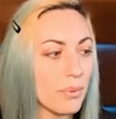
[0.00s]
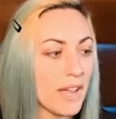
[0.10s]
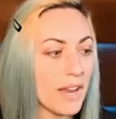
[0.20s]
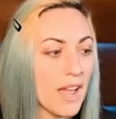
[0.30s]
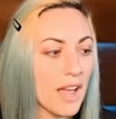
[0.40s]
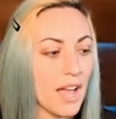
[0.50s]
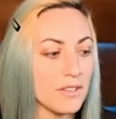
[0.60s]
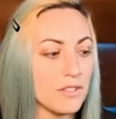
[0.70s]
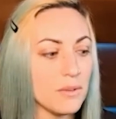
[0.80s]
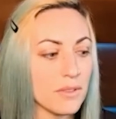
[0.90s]
but
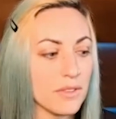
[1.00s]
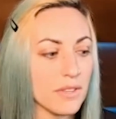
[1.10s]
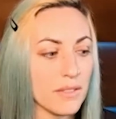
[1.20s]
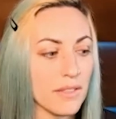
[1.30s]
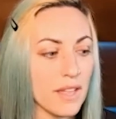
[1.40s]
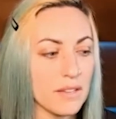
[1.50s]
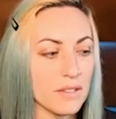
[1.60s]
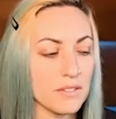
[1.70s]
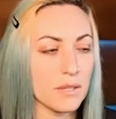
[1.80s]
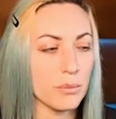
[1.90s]
I do think that
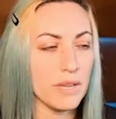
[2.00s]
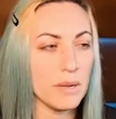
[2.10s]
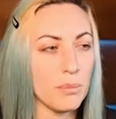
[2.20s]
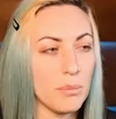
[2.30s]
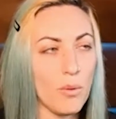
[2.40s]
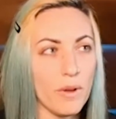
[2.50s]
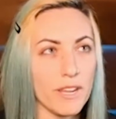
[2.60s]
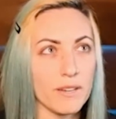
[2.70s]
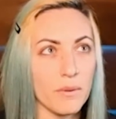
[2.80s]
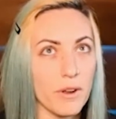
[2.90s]
there's going to be a
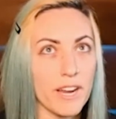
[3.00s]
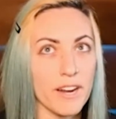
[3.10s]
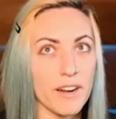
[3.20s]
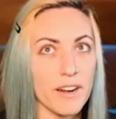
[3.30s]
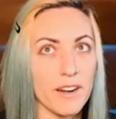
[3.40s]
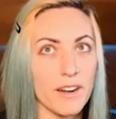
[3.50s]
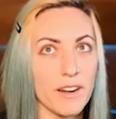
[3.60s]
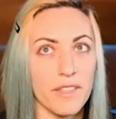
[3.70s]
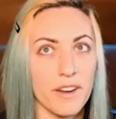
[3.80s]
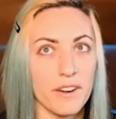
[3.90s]
point where
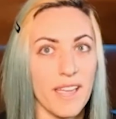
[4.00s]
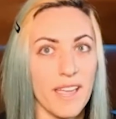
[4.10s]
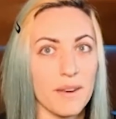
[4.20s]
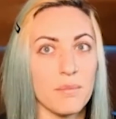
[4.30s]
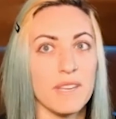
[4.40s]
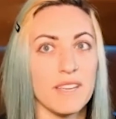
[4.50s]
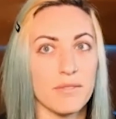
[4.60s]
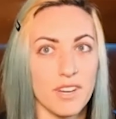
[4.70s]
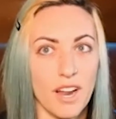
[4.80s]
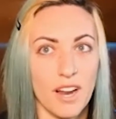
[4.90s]
there can be a
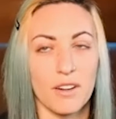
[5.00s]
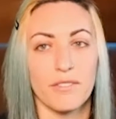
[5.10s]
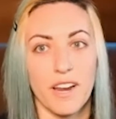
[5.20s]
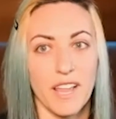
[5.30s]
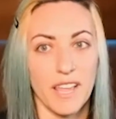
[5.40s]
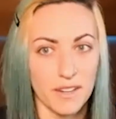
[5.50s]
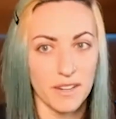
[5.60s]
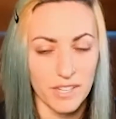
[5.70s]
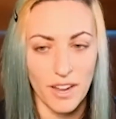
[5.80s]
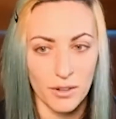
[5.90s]
photographer and a
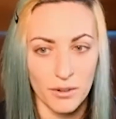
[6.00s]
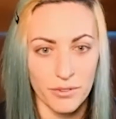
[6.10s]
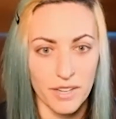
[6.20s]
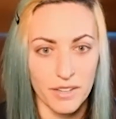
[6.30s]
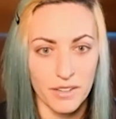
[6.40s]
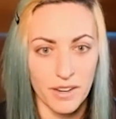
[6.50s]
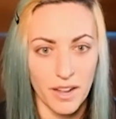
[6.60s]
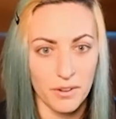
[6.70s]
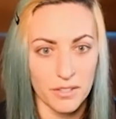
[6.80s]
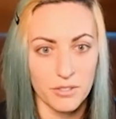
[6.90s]
videographer
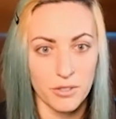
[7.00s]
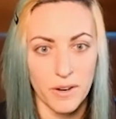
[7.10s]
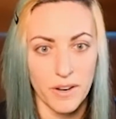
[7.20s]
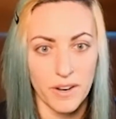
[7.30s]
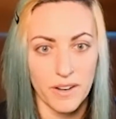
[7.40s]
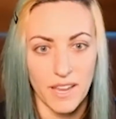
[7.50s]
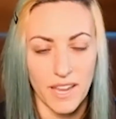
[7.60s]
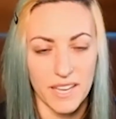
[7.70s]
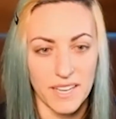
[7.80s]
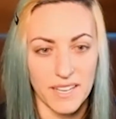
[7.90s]
out on tour.
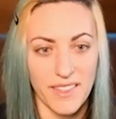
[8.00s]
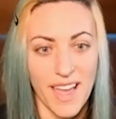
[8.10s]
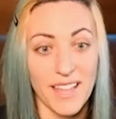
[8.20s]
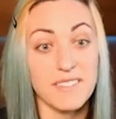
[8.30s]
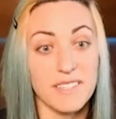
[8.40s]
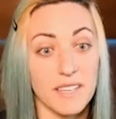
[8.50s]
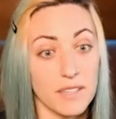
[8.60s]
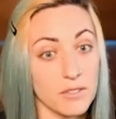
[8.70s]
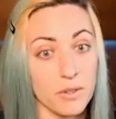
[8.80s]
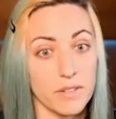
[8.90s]
And that's going
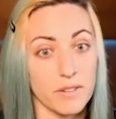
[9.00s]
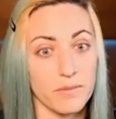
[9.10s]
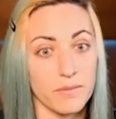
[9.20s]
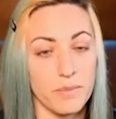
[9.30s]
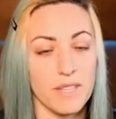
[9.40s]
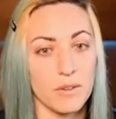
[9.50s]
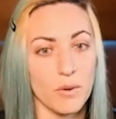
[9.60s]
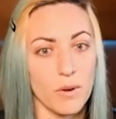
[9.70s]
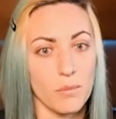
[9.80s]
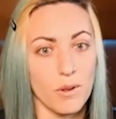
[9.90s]
to sort of be the
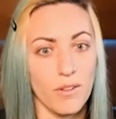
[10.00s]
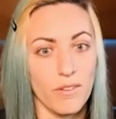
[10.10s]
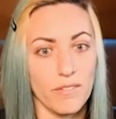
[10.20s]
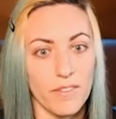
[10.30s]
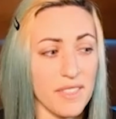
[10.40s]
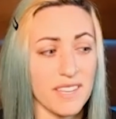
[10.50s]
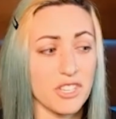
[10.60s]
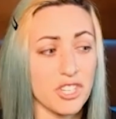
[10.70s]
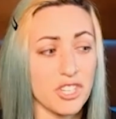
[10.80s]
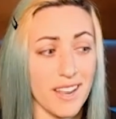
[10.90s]
normal. I think
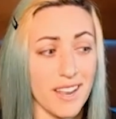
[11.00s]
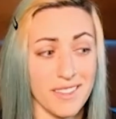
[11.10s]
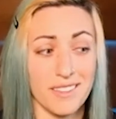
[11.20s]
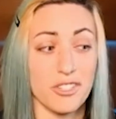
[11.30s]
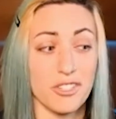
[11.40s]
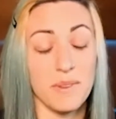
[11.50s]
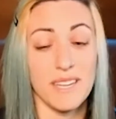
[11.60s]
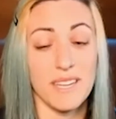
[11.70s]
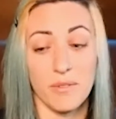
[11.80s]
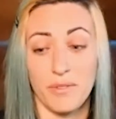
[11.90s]
it should. I think there should
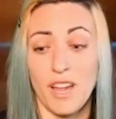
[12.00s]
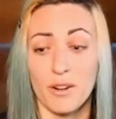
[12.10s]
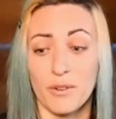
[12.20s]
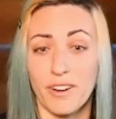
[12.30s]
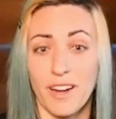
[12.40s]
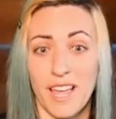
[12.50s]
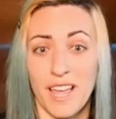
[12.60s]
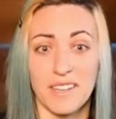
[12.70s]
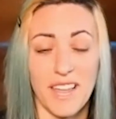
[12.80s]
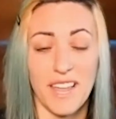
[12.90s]
be a videographer
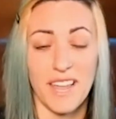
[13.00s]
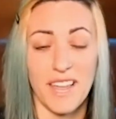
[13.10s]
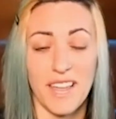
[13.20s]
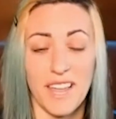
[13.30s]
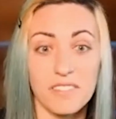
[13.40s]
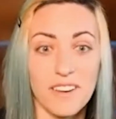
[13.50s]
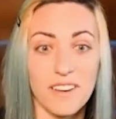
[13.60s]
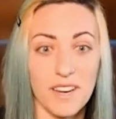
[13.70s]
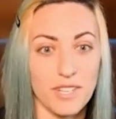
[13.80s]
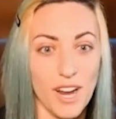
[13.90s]
and an editor
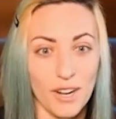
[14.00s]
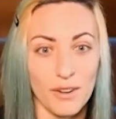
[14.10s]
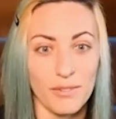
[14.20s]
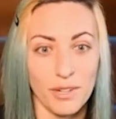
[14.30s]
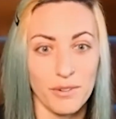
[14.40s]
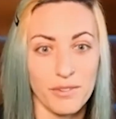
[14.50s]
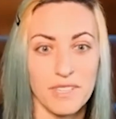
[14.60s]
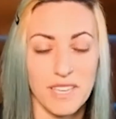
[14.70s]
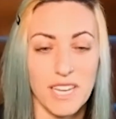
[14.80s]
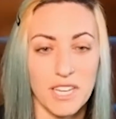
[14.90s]
and a photographer for
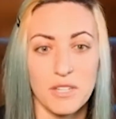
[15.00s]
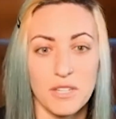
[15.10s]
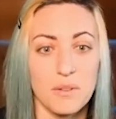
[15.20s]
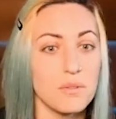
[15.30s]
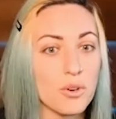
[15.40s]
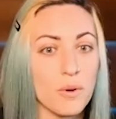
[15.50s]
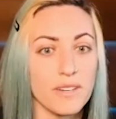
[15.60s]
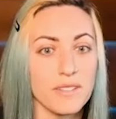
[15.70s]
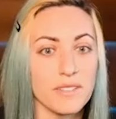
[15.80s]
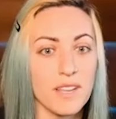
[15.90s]
these like huge
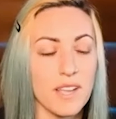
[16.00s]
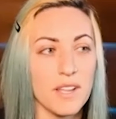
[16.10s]
tours.